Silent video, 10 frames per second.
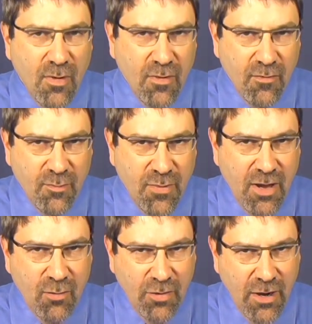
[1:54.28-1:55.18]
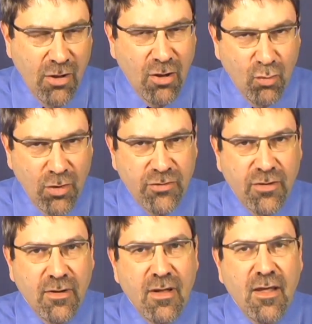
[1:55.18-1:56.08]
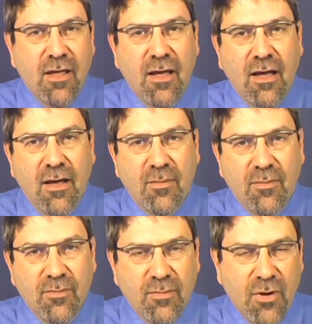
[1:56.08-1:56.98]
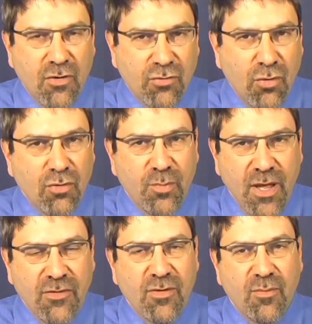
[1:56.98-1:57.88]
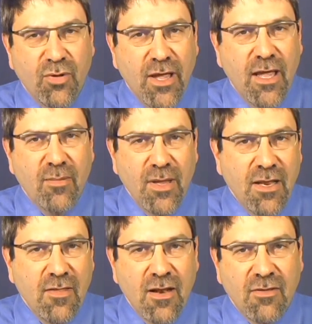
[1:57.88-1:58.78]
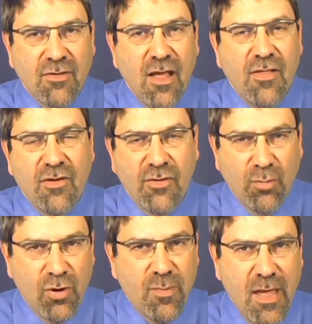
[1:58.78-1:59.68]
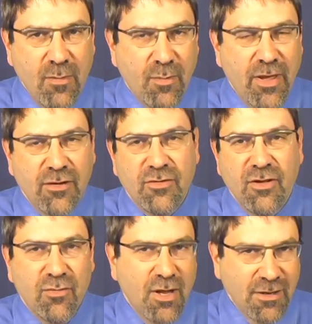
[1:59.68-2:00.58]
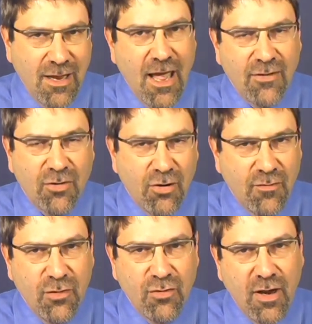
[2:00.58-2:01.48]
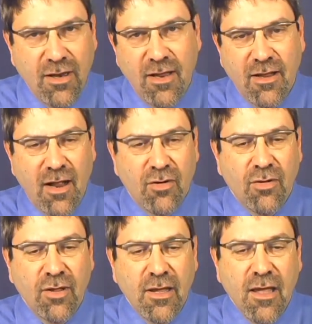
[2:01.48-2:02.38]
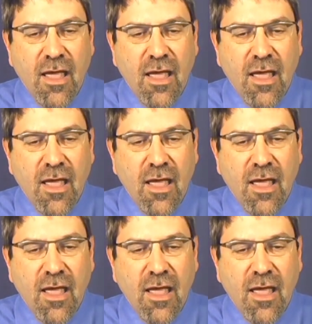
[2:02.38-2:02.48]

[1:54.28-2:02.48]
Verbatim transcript: of what they call ERISA um, controlled pension plan, meaning that it's there's a prepayment penalty you get taxed on it if you try to take it out early.